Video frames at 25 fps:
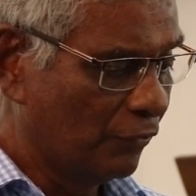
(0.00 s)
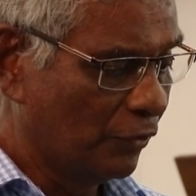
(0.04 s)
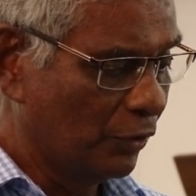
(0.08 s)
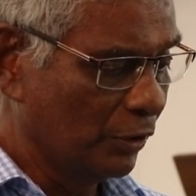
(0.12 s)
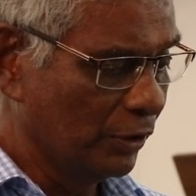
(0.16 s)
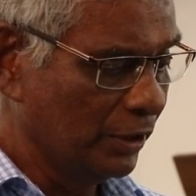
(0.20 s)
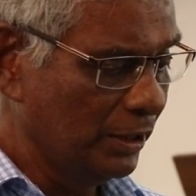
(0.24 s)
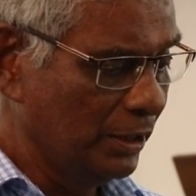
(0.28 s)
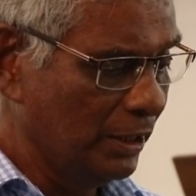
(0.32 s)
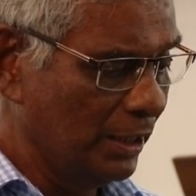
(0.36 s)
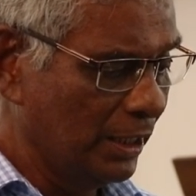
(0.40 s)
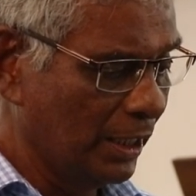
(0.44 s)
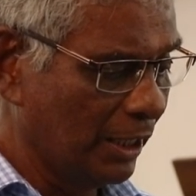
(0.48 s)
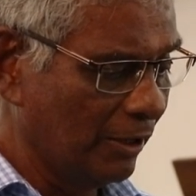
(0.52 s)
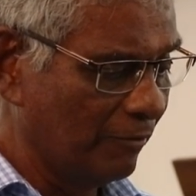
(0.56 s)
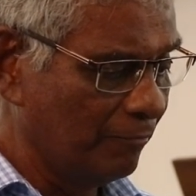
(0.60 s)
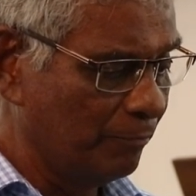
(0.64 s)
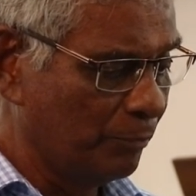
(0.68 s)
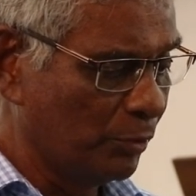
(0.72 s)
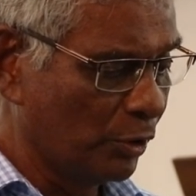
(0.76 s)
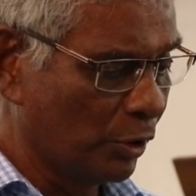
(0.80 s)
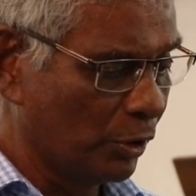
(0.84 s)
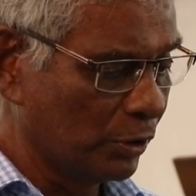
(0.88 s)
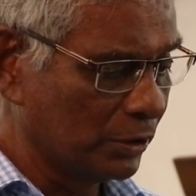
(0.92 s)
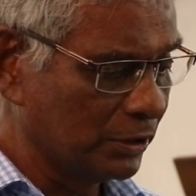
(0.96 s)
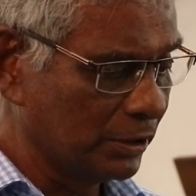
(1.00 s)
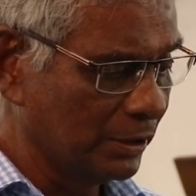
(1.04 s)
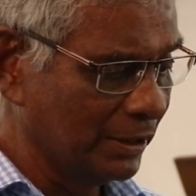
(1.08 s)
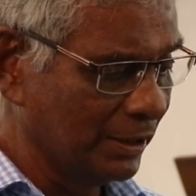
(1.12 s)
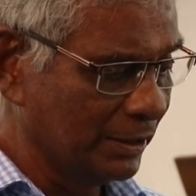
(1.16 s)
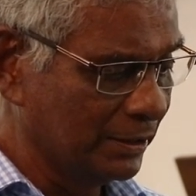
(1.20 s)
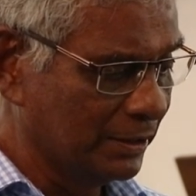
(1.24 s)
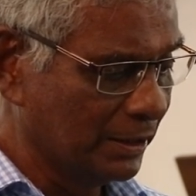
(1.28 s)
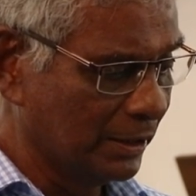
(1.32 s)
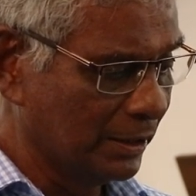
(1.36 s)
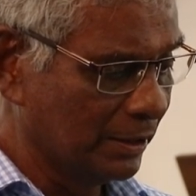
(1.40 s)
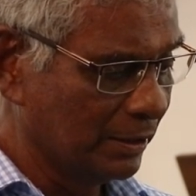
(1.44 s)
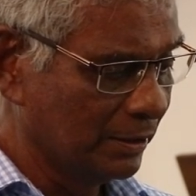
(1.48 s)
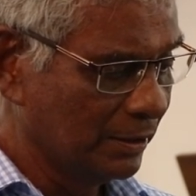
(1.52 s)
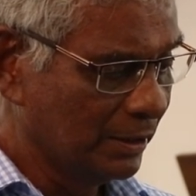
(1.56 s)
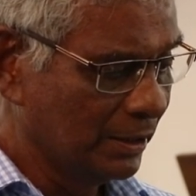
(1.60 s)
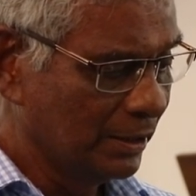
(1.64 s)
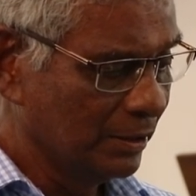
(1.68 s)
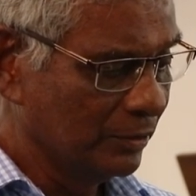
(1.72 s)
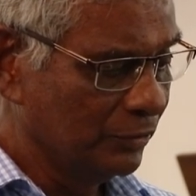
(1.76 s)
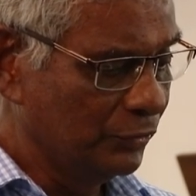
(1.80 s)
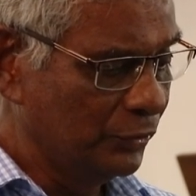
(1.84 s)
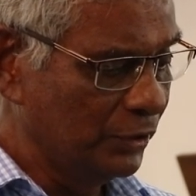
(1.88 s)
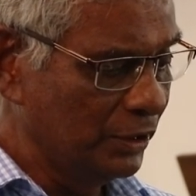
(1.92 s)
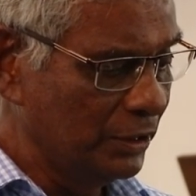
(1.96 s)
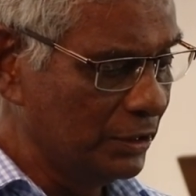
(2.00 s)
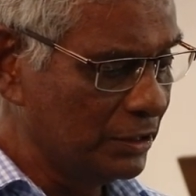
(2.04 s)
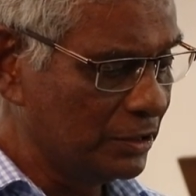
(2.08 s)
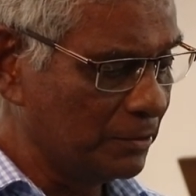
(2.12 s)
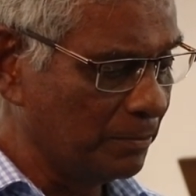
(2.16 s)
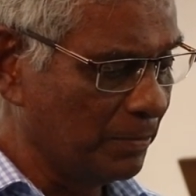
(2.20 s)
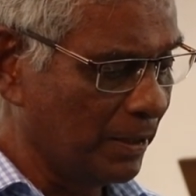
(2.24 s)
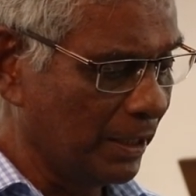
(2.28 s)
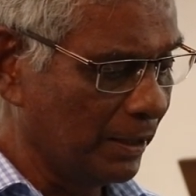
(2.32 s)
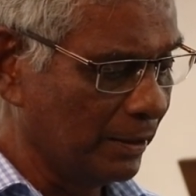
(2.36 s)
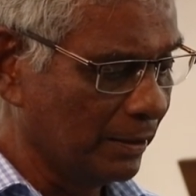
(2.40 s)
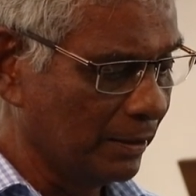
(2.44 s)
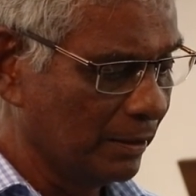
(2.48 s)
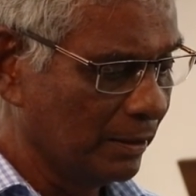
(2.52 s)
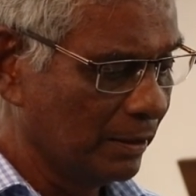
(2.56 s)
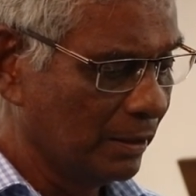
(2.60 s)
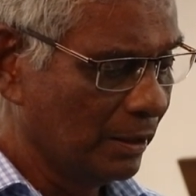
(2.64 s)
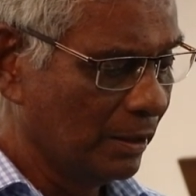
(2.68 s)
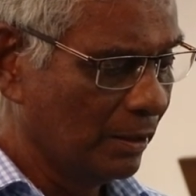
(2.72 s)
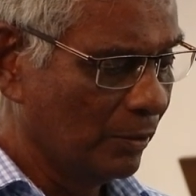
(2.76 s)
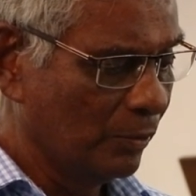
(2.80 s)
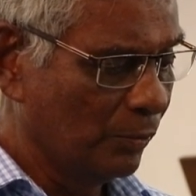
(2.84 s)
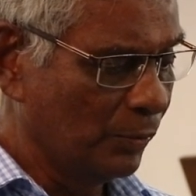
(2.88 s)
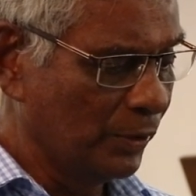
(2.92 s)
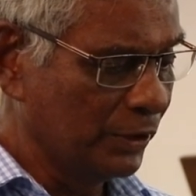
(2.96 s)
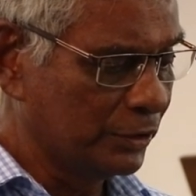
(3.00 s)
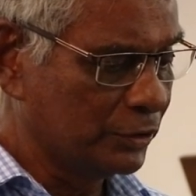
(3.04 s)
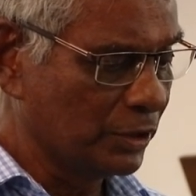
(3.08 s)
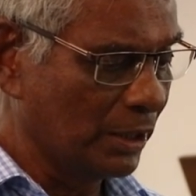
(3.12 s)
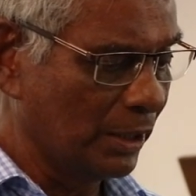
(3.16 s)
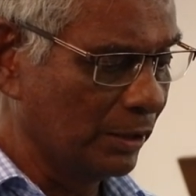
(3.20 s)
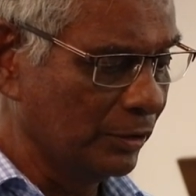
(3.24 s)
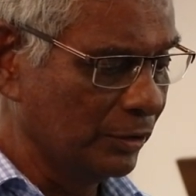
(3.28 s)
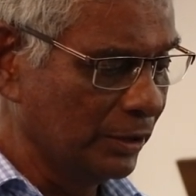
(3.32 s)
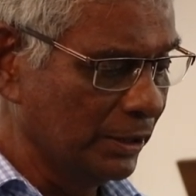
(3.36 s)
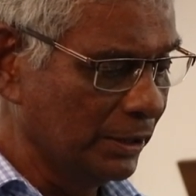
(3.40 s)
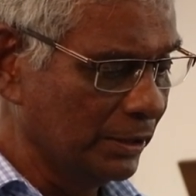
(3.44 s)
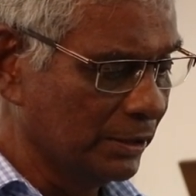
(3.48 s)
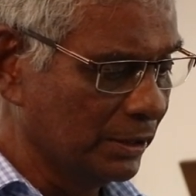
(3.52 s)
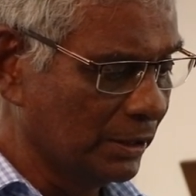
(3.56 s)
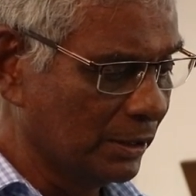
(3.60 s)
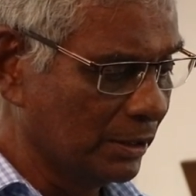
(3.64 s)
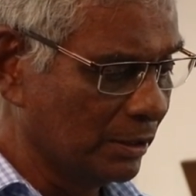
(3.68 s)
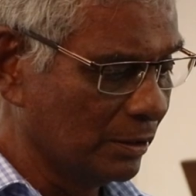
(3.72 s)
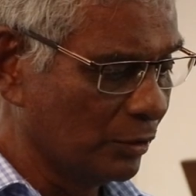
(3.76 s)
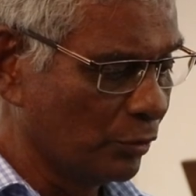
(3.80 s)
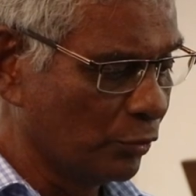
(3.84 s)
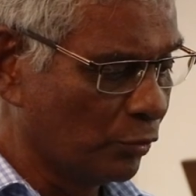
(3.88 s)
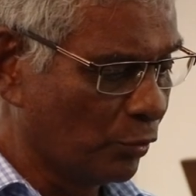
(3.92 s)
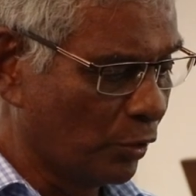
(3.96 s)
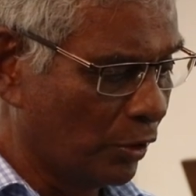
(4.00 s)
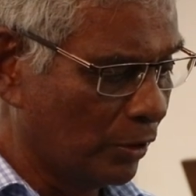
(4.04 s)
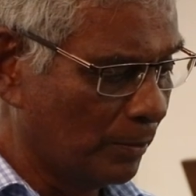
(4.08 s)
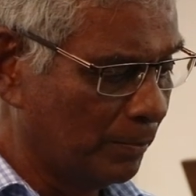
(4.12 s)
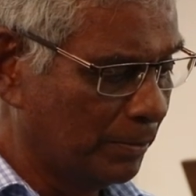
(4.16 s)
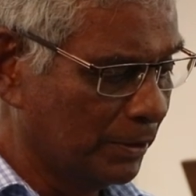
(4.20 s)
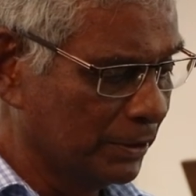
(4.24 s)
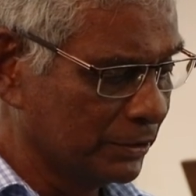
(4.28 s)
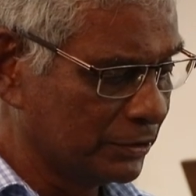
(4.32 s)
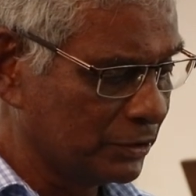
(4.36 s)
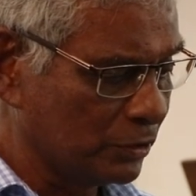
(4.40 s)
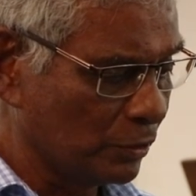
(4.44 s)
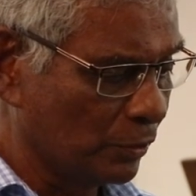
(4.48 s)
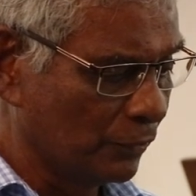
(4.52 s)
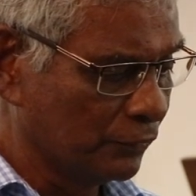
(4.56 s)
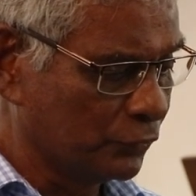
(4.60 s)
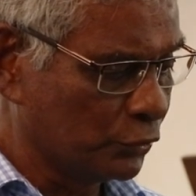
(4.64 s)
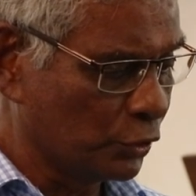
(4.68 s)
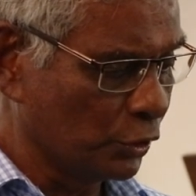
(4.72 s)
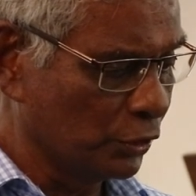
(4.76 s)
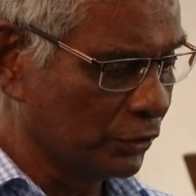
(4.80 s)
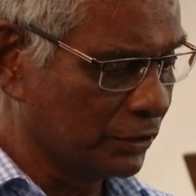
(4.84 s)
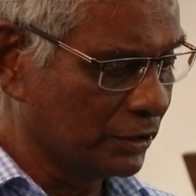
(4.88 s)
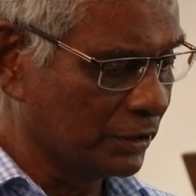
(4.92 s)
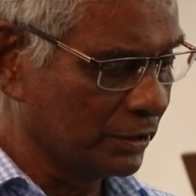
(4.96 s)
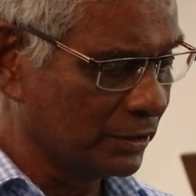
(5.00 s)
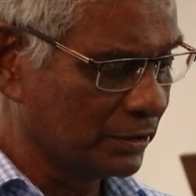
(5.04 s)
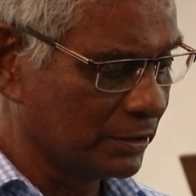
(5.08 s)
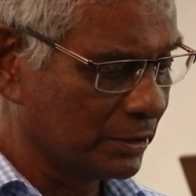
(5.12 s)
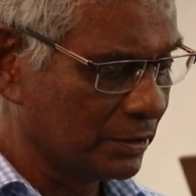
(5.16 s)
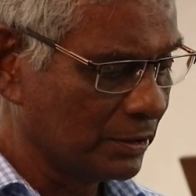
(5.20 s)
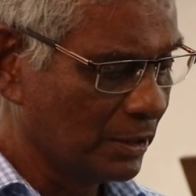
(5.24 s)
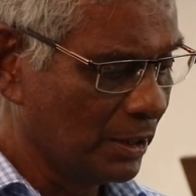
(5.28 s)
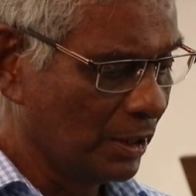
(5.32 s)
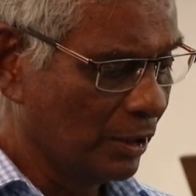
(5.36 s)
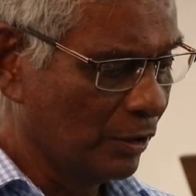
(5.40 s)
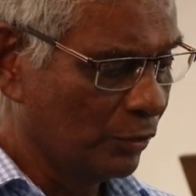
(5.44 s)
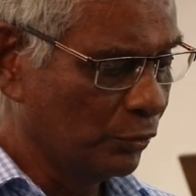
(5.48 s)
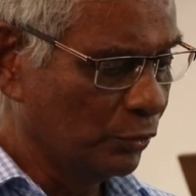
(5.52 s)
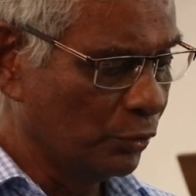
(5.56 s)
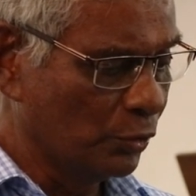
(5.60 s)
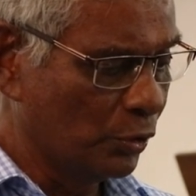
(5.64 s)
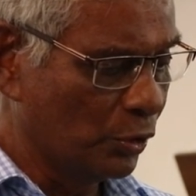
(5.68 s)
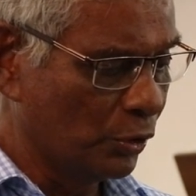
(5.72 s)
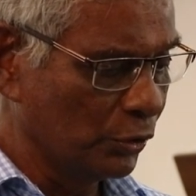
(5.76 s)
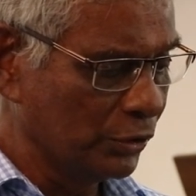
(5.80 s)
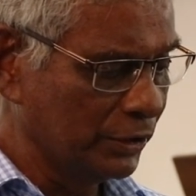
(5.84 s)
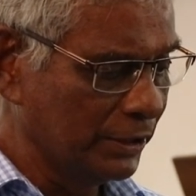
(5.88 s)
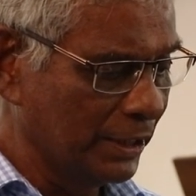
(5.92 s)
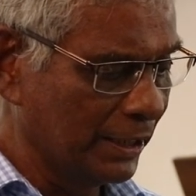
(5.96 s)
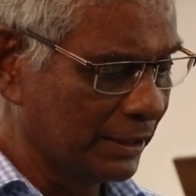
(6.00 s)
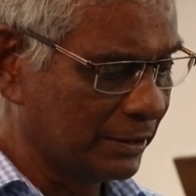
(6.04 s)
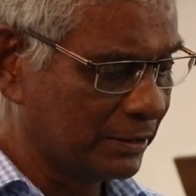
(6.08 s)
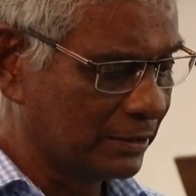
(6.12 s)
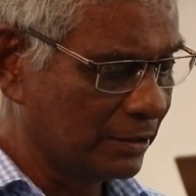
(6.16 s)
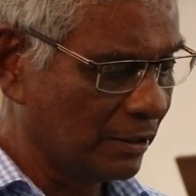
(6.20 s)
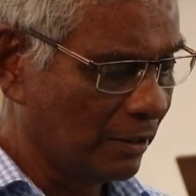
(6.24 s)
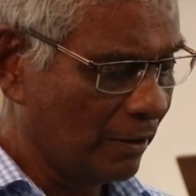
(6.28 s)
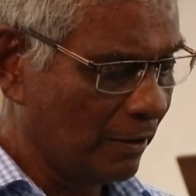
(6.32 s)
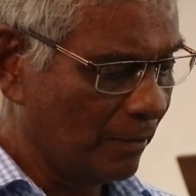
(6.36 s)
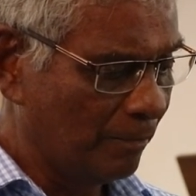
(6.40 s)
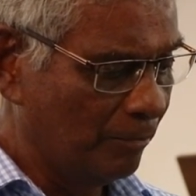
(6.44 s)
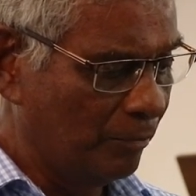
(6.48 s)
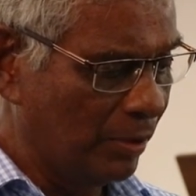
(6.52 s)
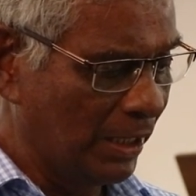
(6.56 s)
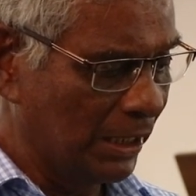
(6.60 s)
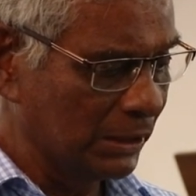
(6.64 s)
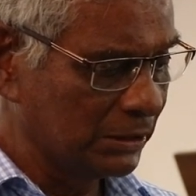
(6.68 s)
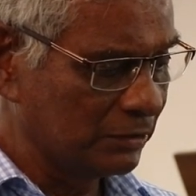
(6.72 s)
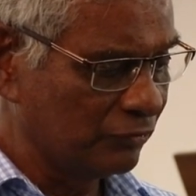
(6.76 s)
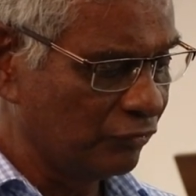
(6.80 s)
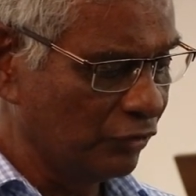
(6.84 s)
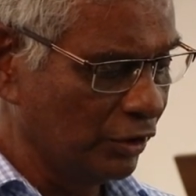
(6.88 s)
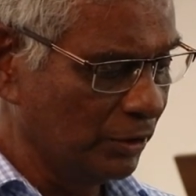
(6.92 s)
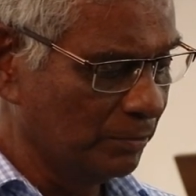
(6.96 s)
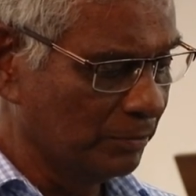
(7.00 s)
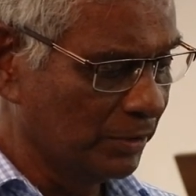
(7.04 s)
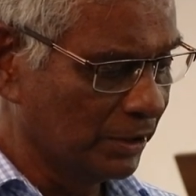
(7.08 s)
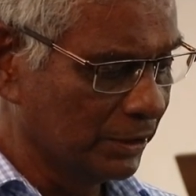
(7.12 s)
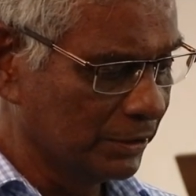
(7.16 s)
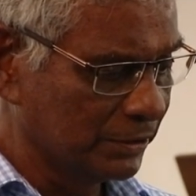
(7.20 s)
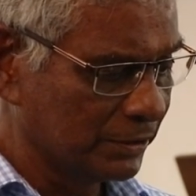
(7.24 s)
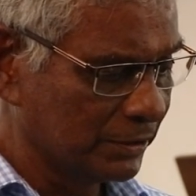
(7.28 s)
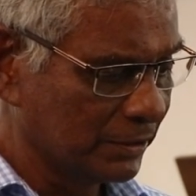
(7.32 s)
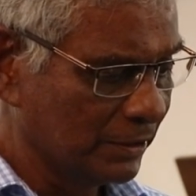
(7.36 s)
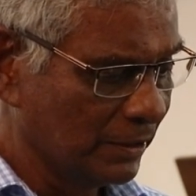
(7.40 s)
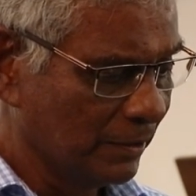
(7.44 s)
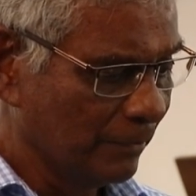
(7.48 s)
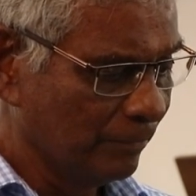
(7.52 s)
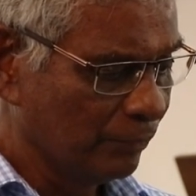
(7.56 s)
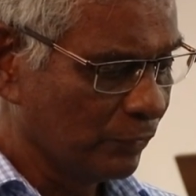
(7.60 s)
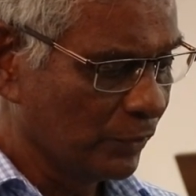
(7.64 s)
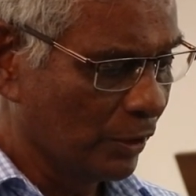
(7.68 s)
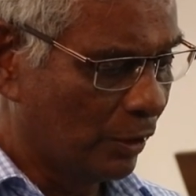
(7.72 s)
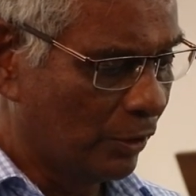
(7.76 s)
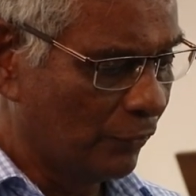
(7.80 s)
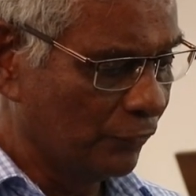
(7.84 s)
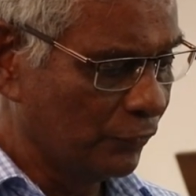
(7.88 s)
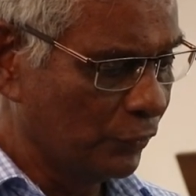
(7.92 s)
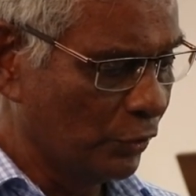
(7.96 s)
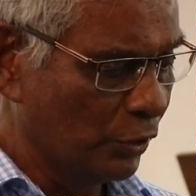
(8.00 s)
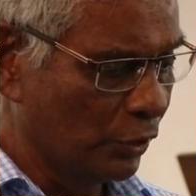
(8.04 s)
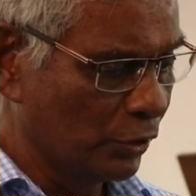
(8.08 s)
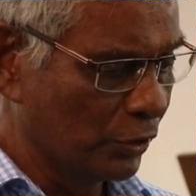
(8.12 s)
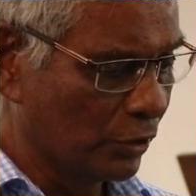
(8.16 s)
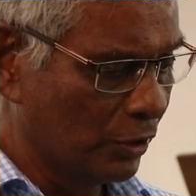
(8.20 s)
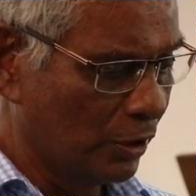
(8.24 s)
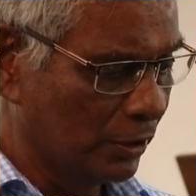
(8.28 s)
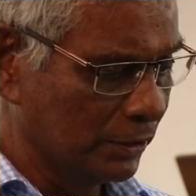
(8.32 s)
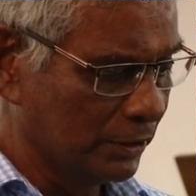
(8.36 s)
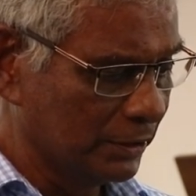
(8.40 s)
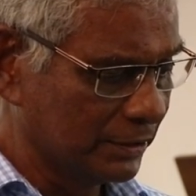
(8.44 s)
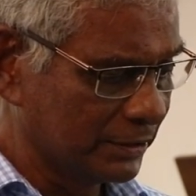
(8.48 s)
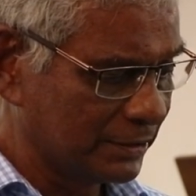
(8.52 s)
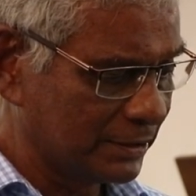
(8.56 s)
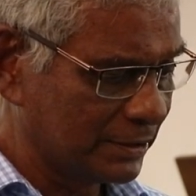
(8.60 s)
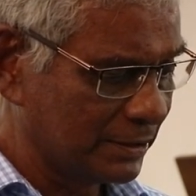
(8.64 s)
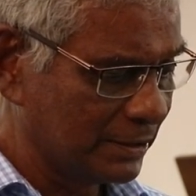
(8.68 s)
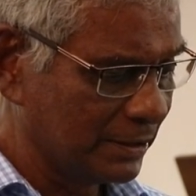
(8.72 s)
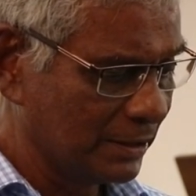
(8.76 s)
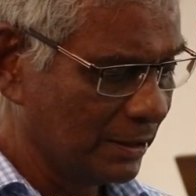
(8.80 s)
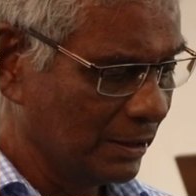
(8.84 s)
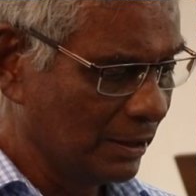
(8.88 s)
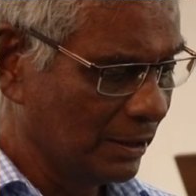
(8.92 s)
For ye have brought hither these men, which are neither robbers of churches nor yet blasphemers of your goddess.